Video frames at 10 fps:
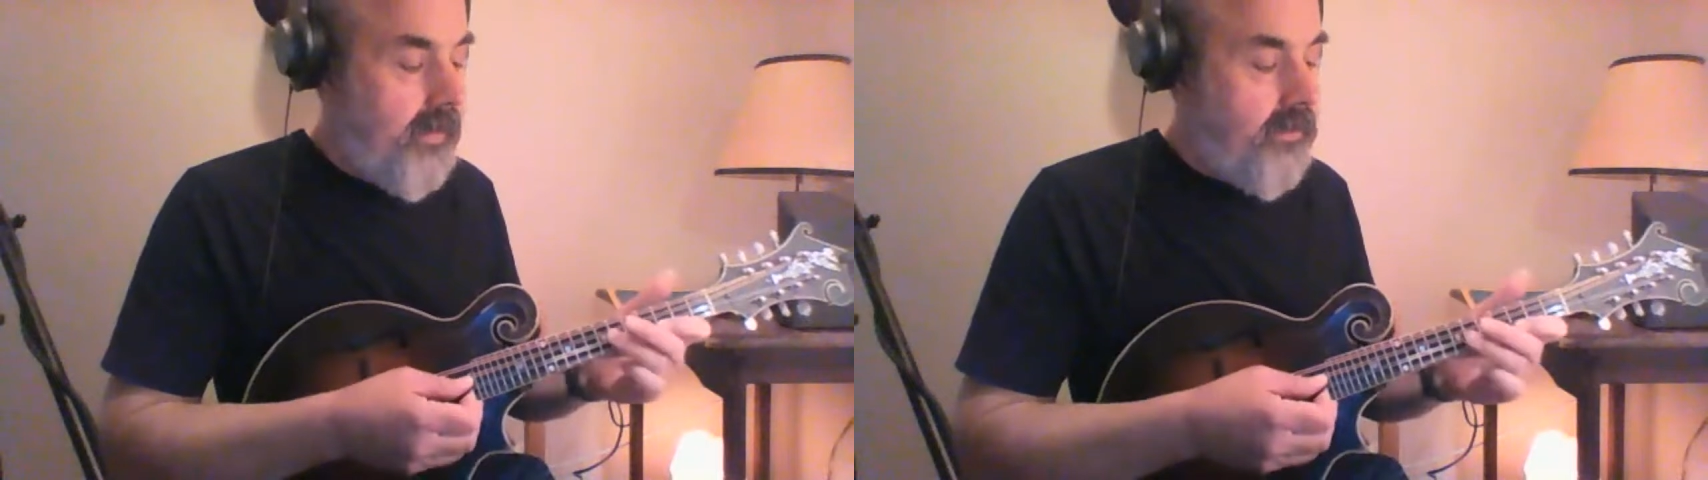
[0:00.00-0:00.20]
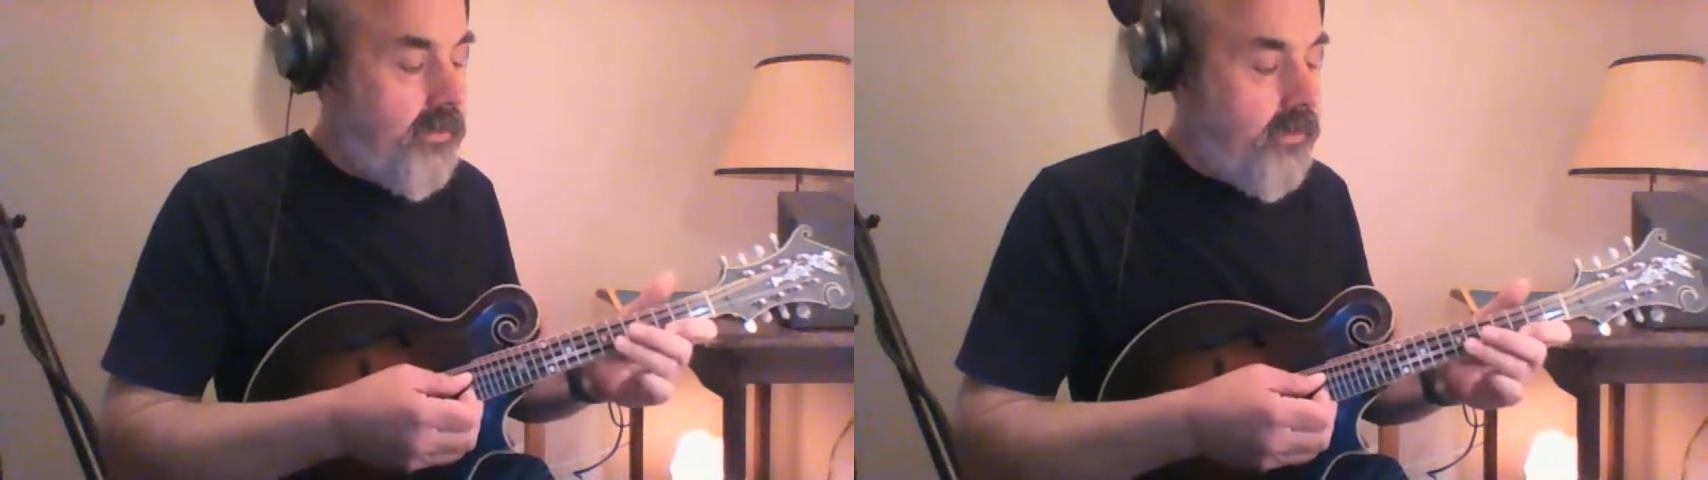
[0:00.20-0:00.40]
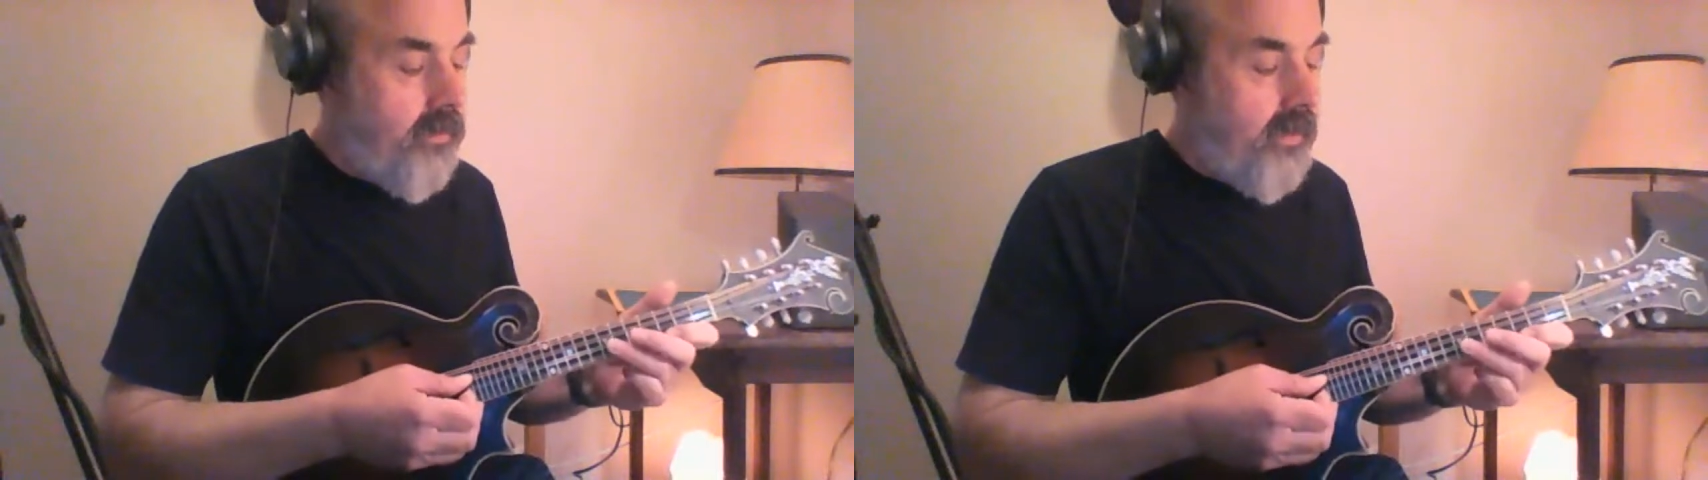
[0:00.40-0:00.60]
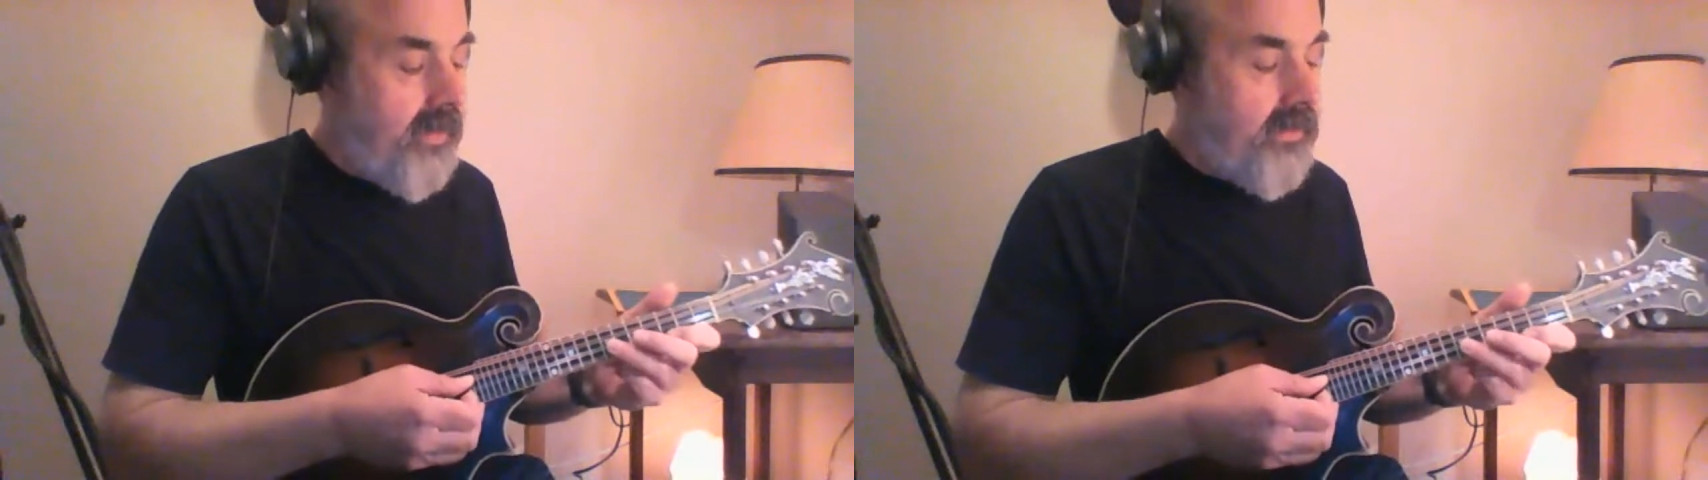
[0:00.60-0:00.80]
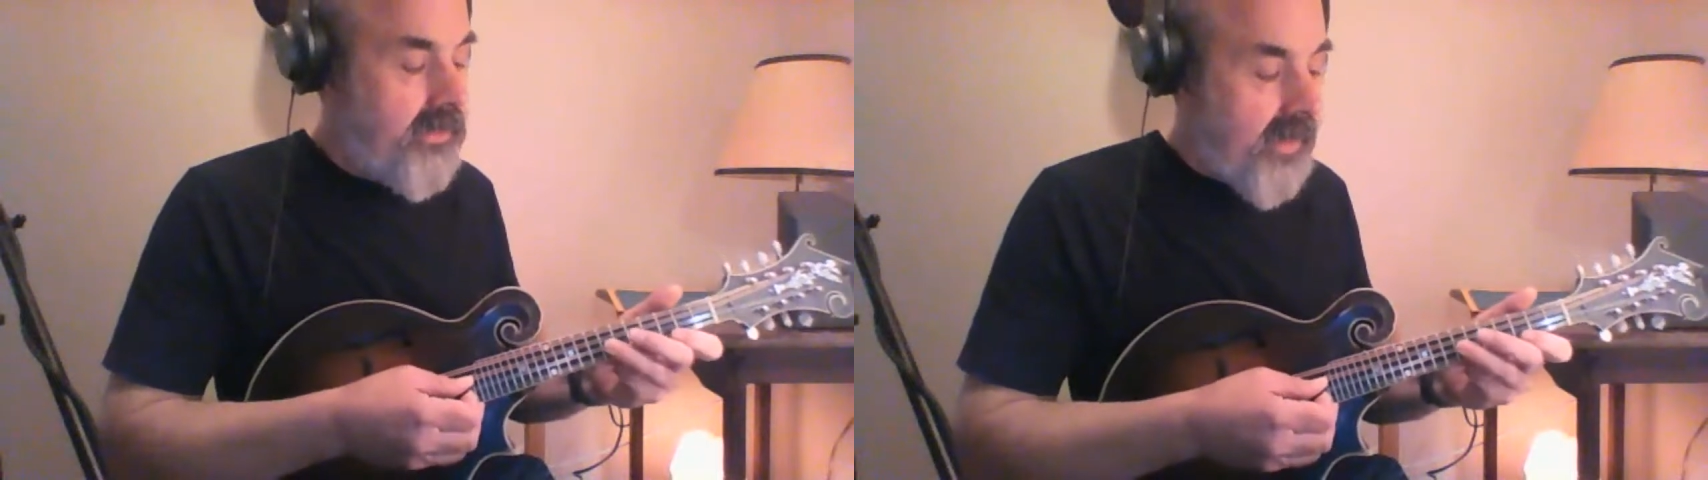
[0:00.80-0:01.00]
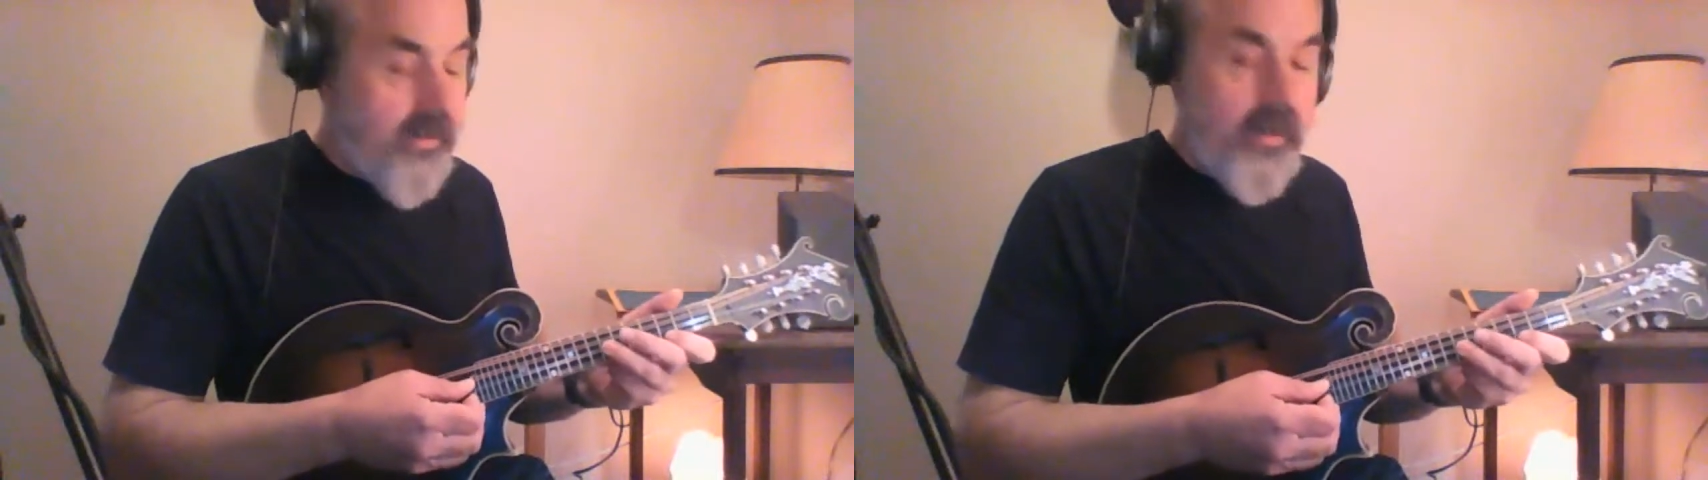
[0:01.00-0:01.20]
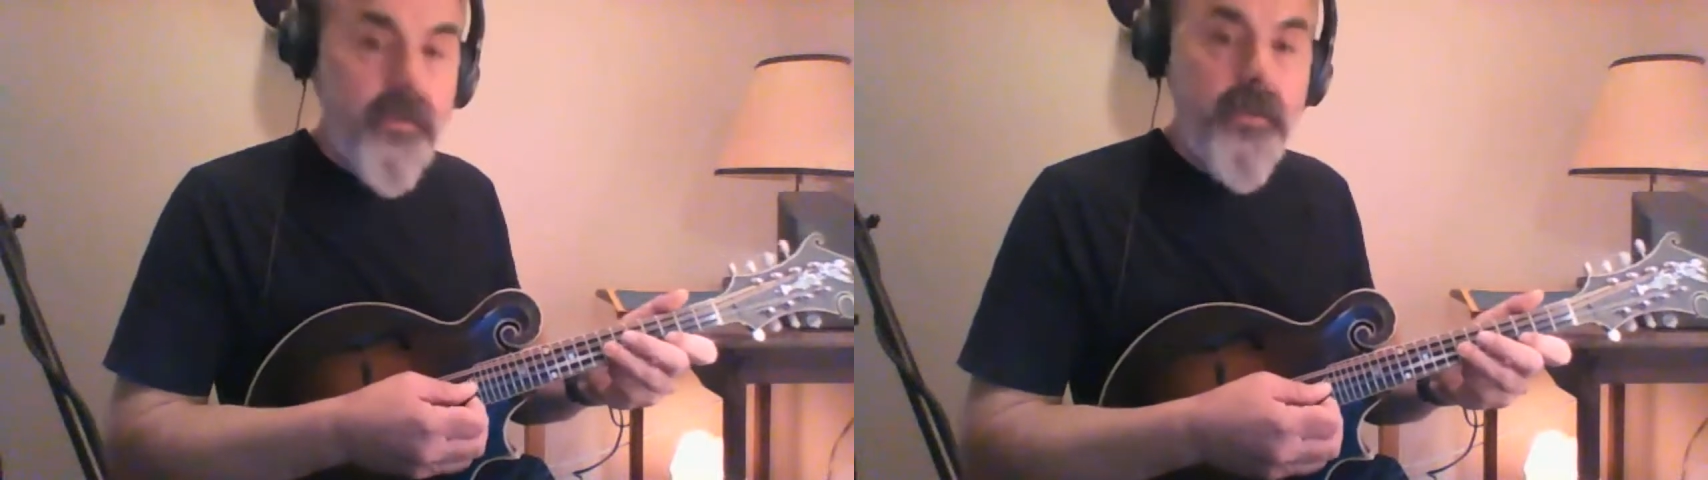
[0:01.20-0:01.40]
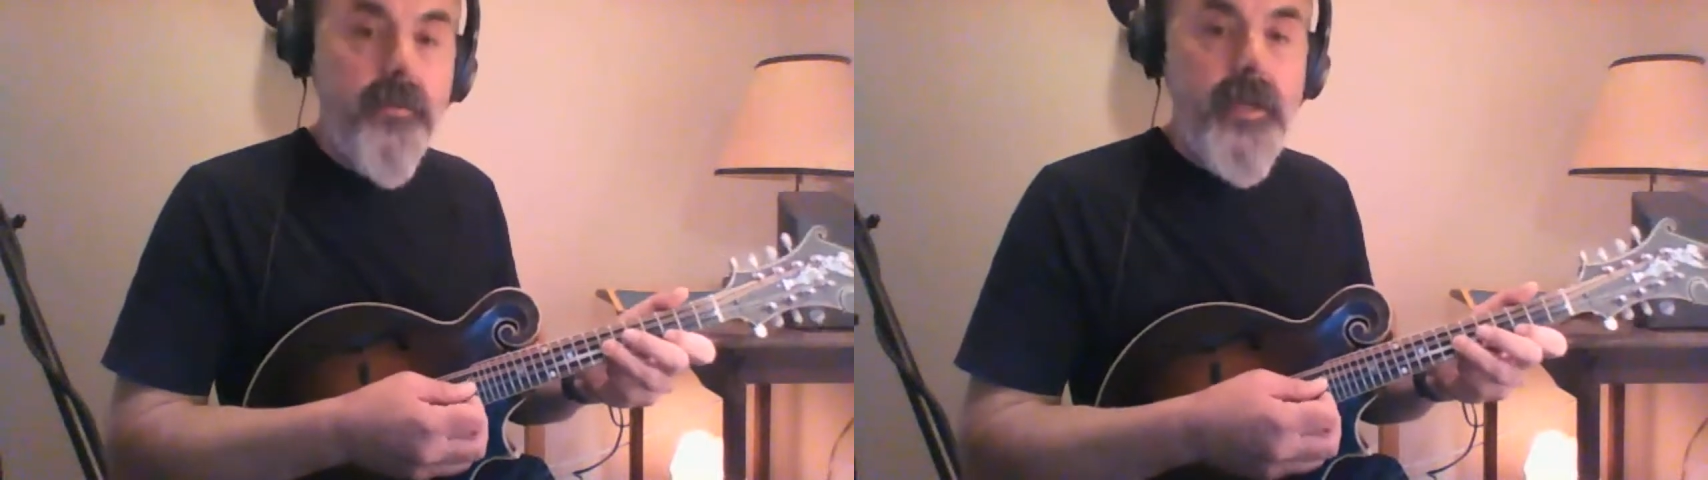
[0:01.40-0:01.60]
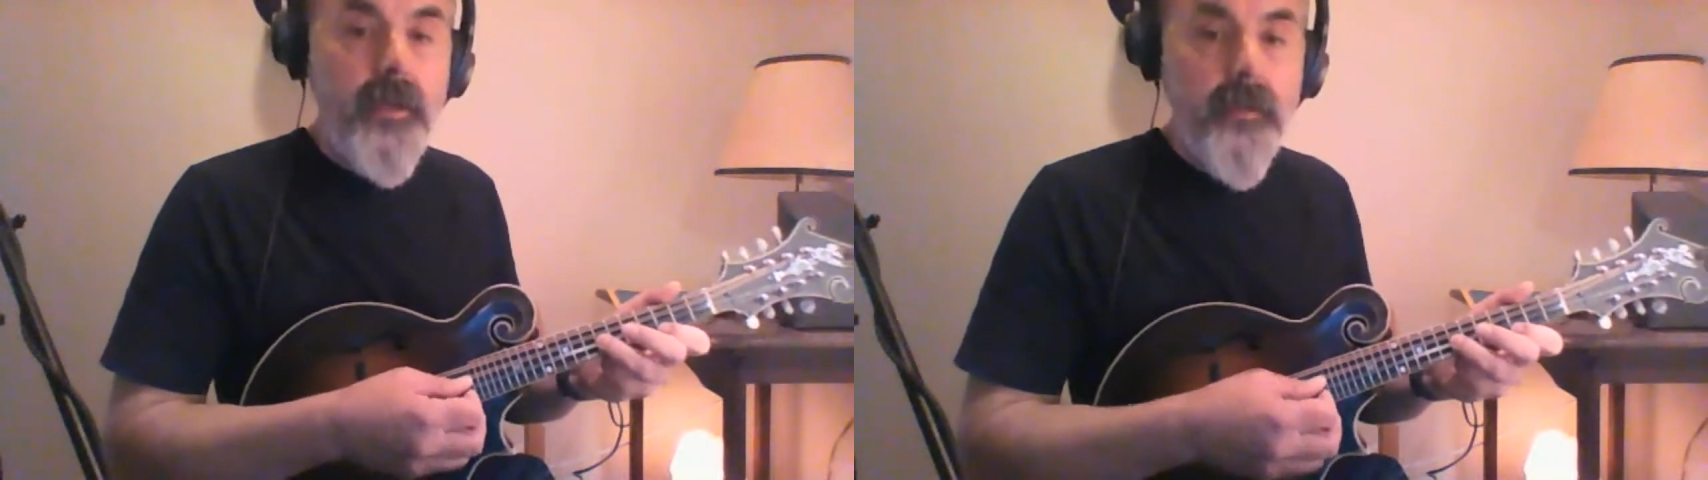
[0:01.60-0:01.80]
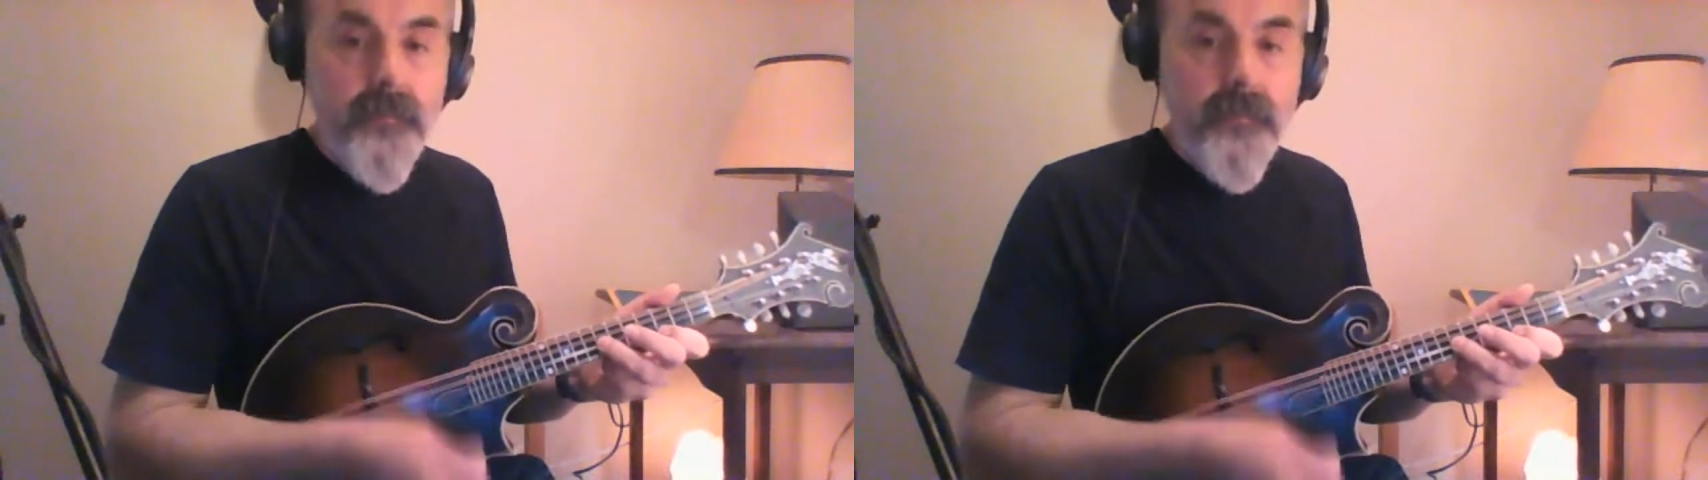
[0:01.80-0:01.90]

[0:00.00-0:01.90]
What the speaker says: to 7 and 3.